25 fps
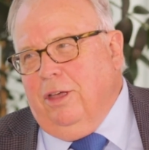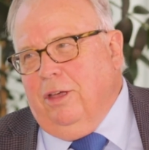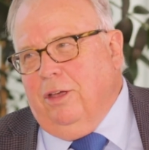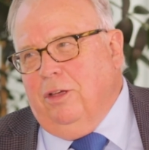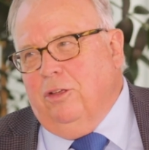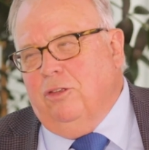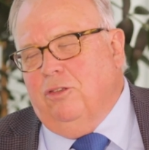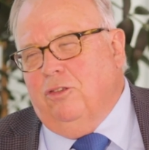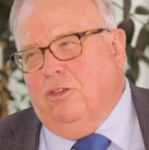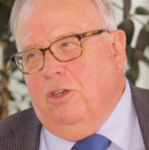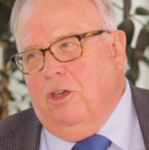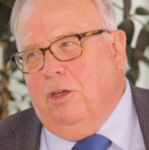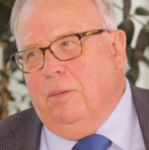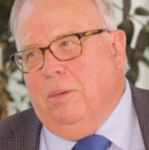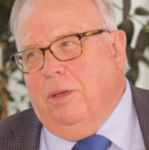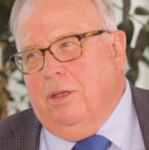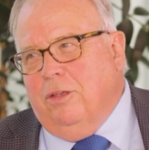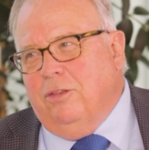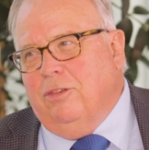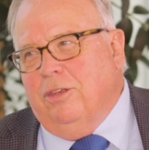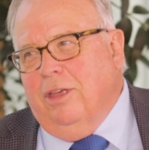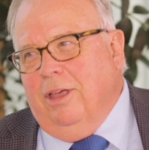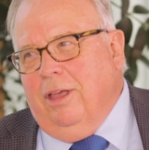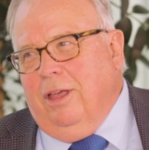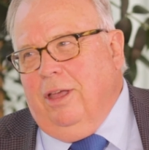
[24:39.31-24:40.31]

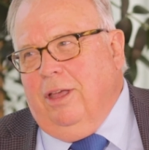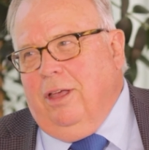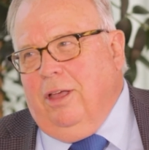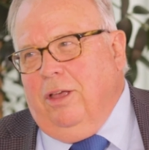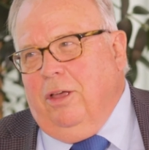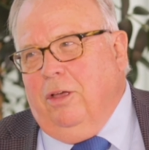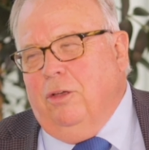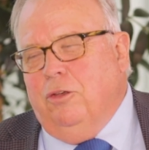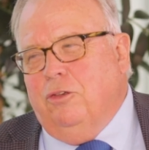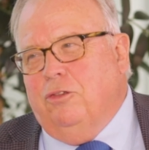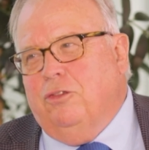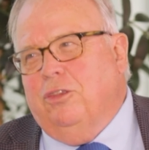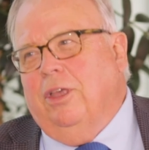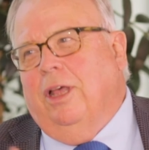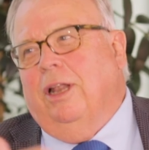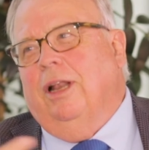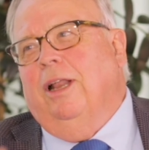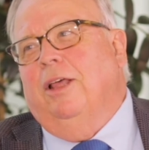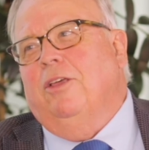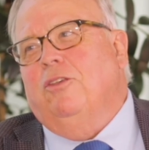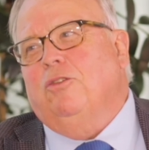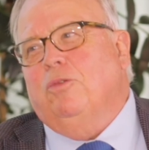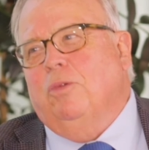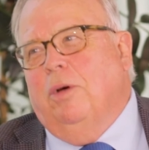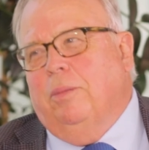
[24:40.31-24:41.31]
consumers, who's
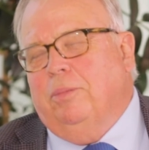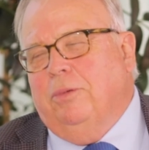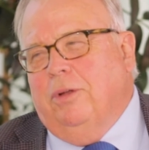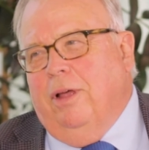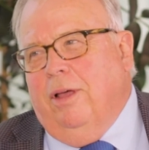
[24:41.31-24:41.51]
suddenly swapped.